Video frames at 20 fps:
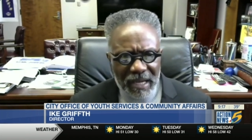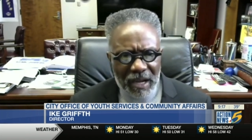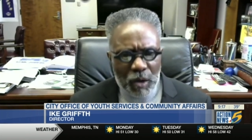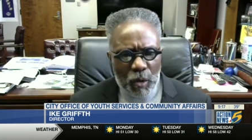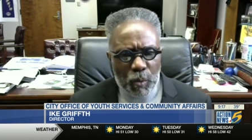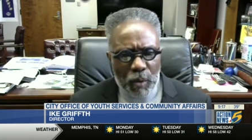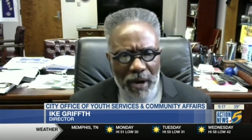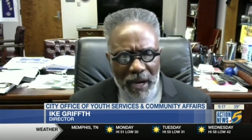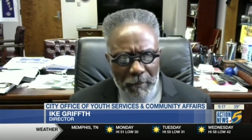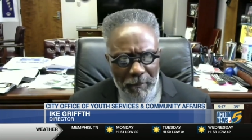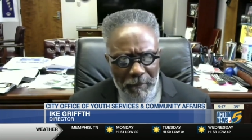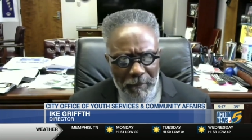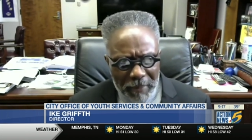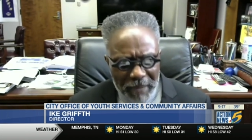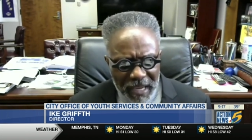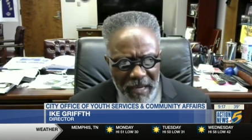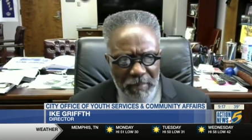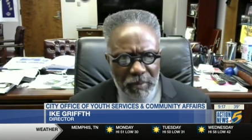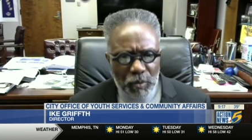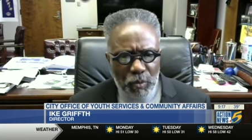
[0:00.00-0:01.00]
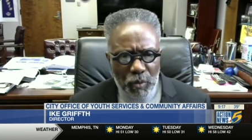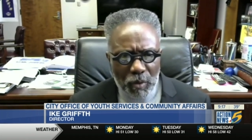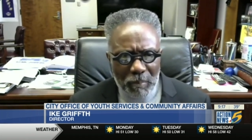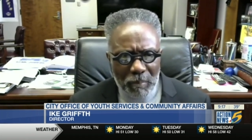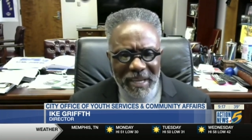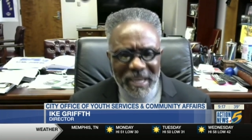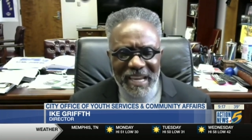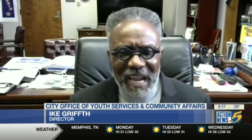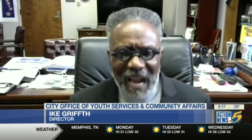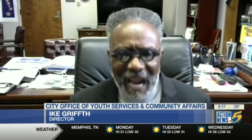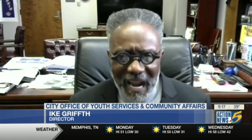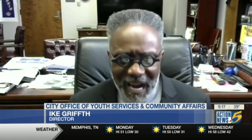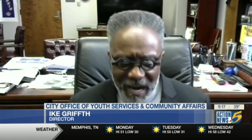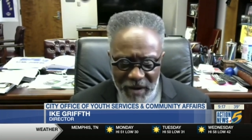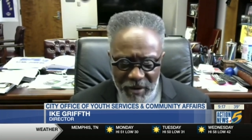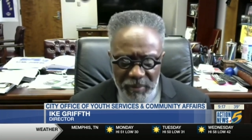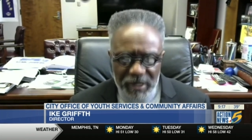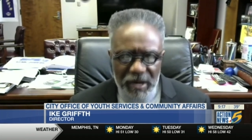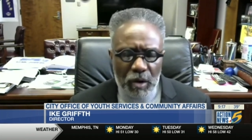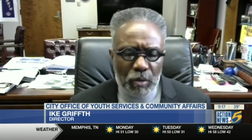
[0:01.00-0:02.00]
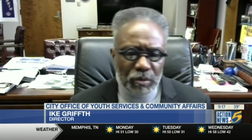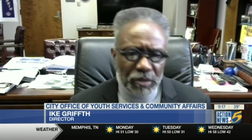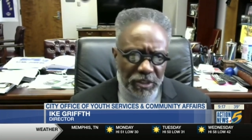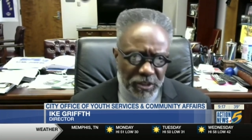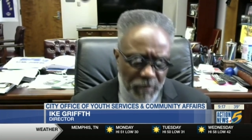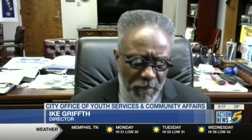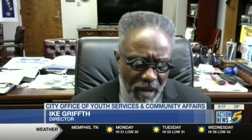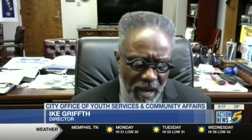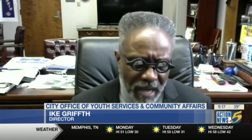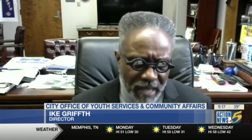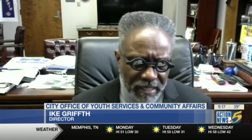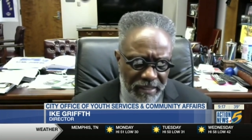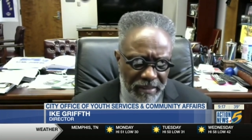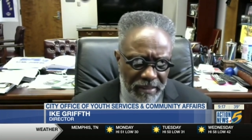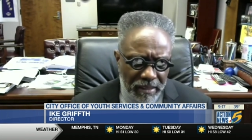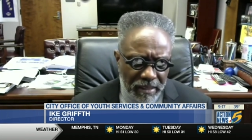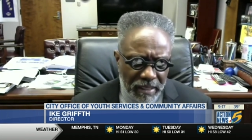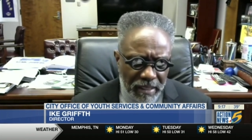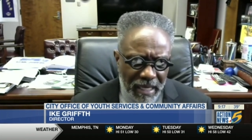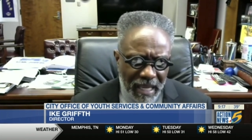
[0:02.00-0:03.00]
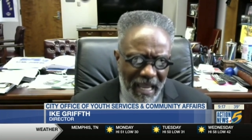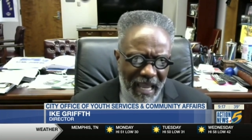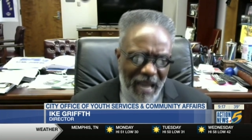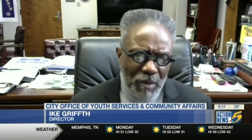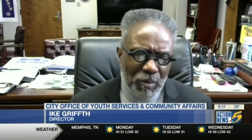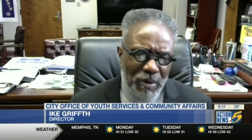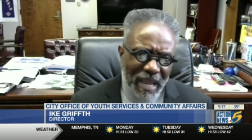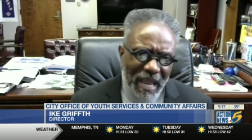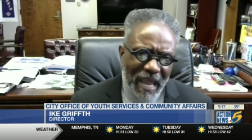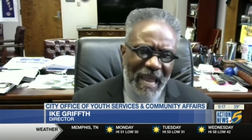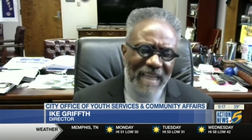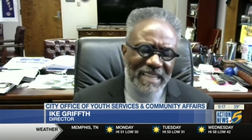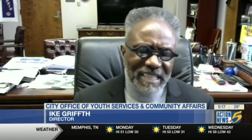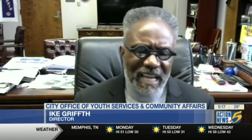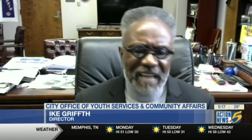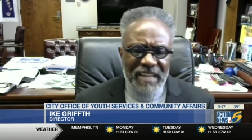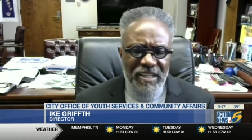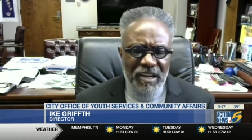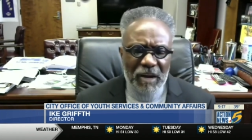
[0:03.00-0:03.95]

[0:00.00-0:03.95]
where people will be hiring on the spot. And we ask our young